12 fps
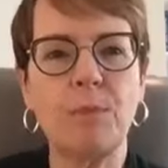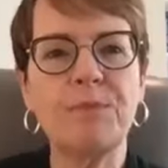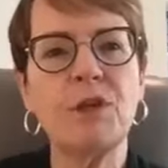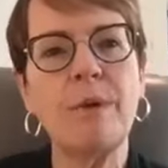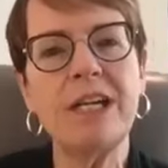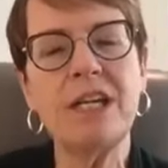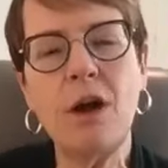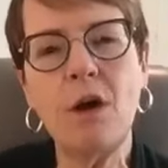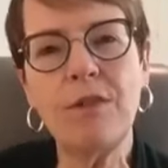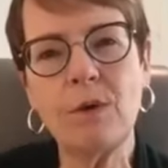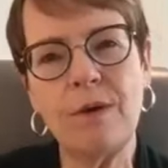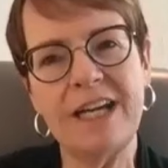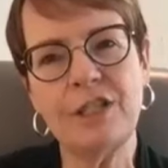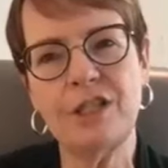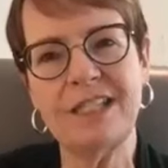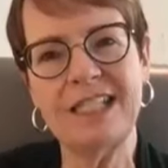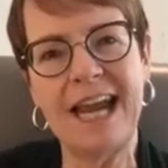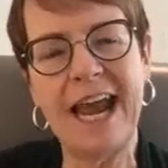So we know the
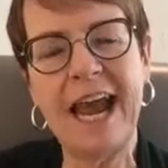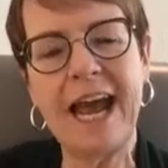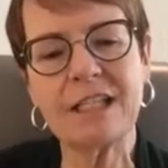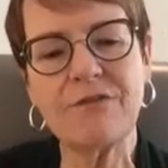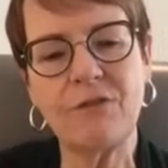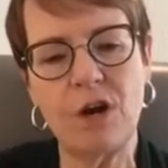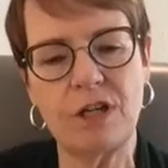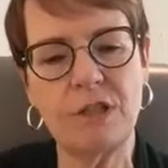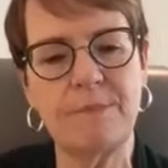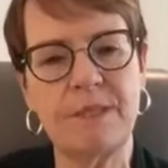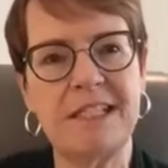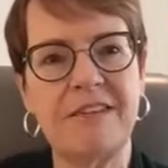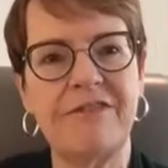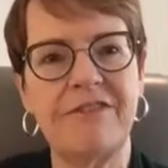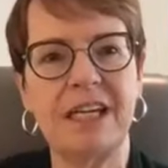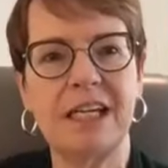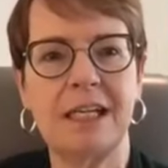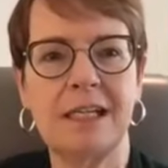questions to ask for a
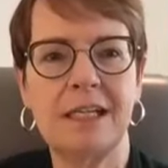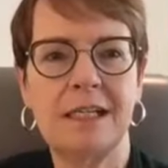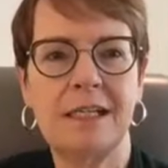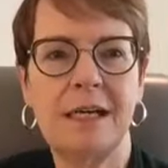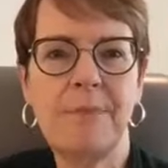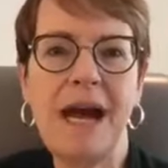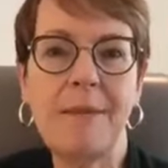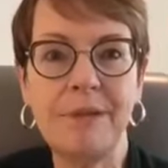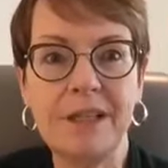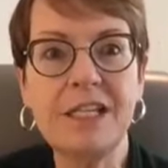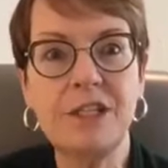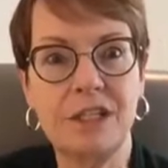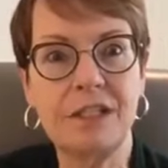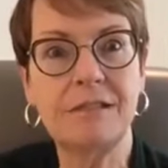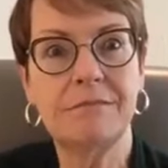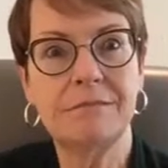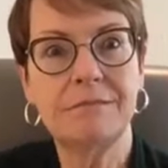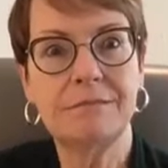specific population,
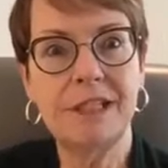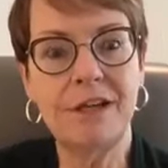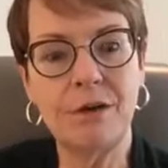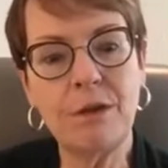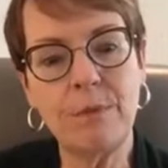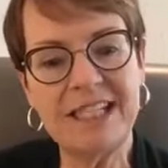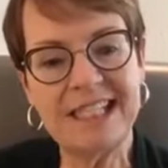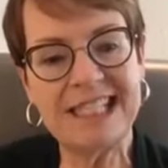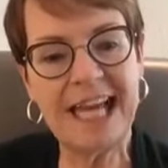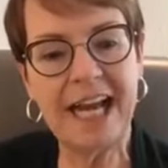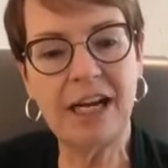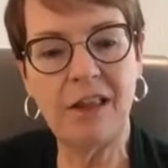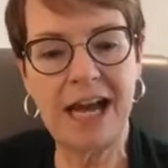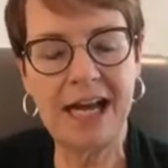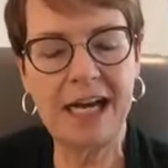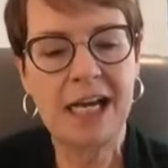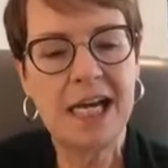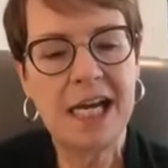that we settle on.